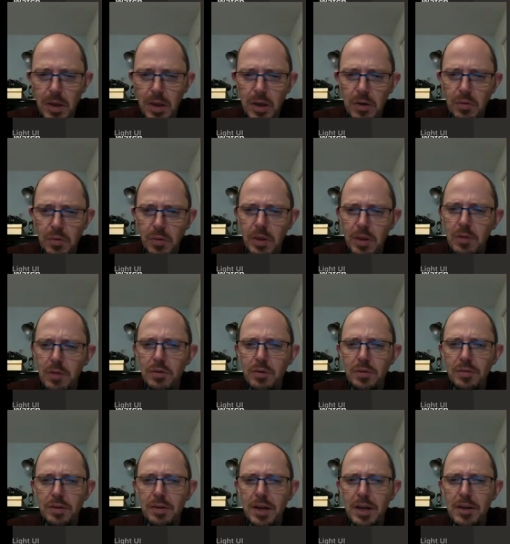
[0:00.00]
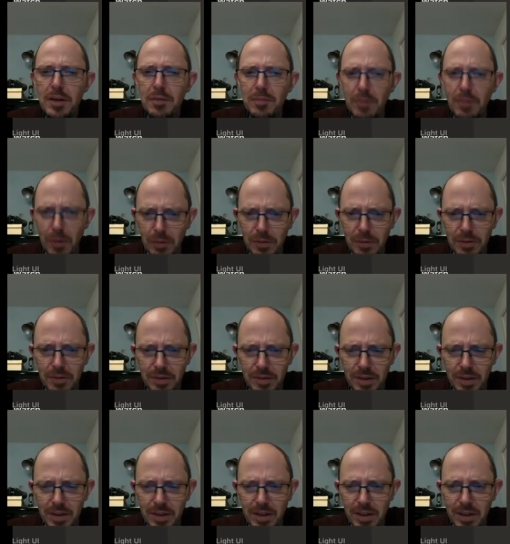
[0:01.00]
without using any rooks,
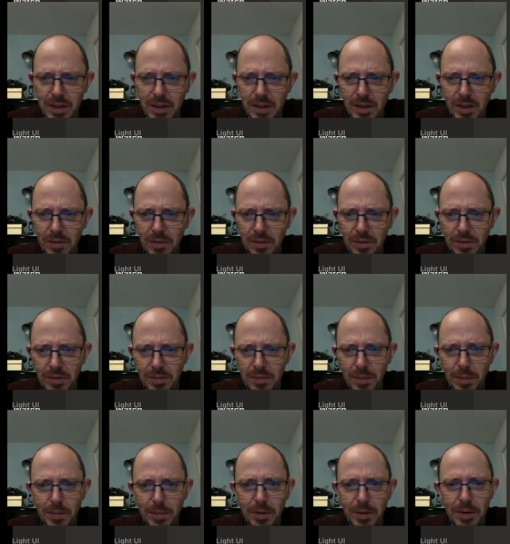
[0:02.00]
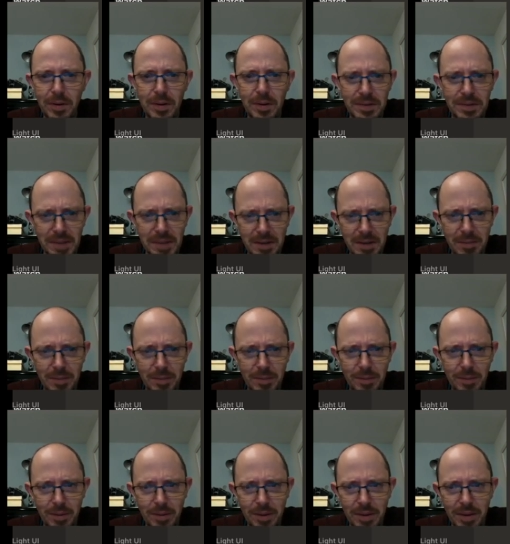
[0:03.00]
which is probably going to look terrible for
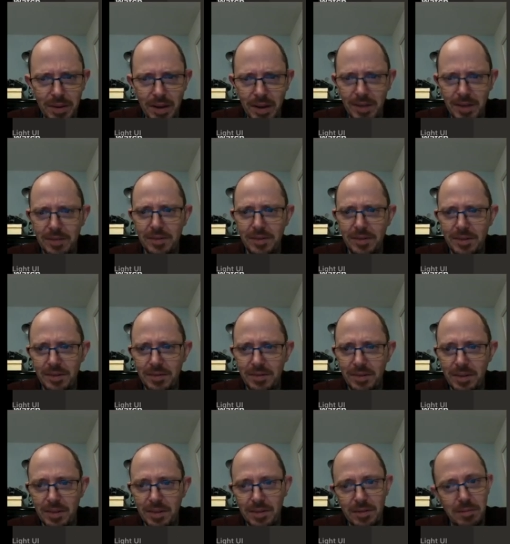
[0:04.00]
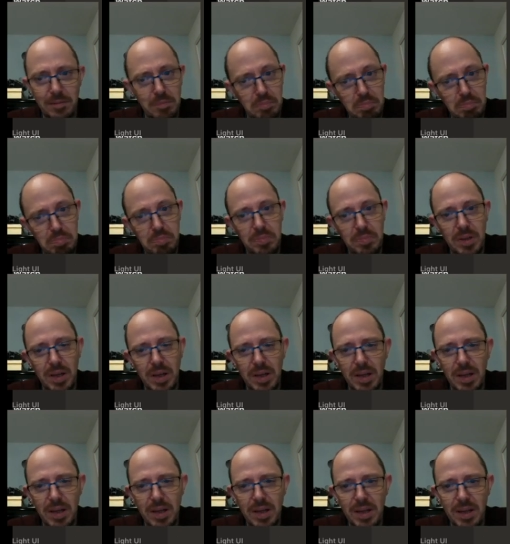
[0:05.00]
the accuracy rating.
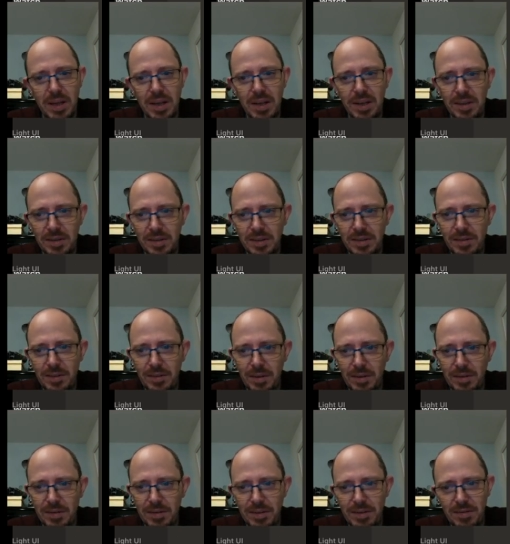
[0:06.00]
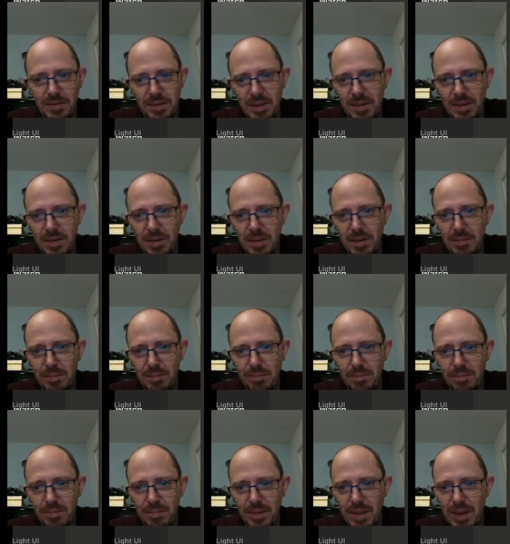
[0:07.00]
65 to 78, yeah.
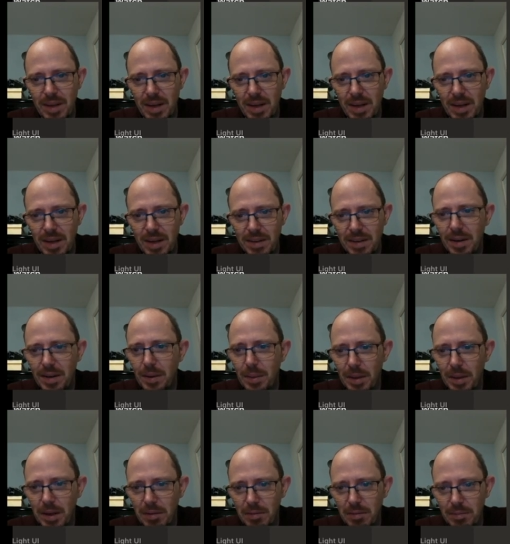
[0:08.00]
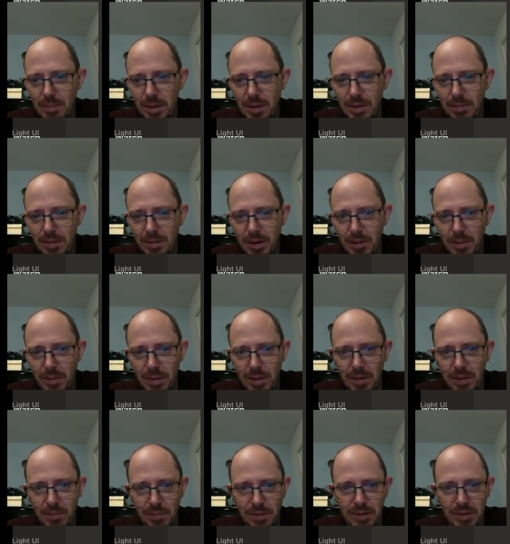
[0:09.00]
Didn't think I was playing very well
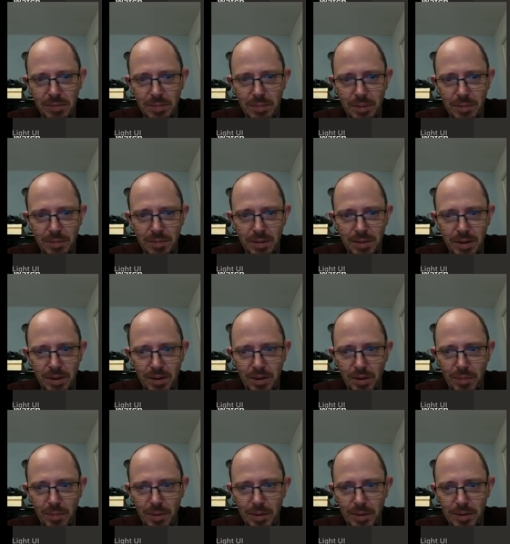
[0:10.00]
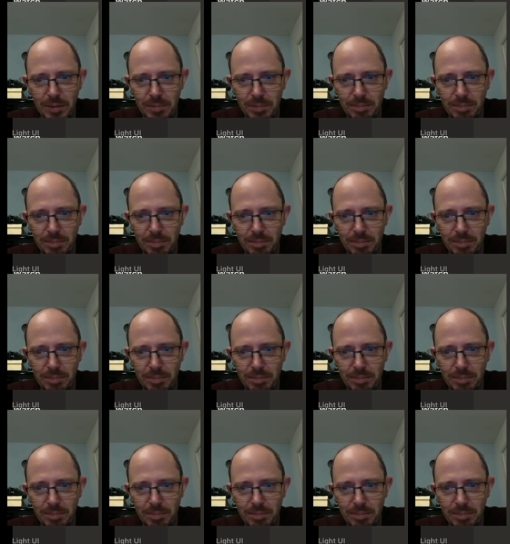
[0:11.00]
then, which is probably a fair comment.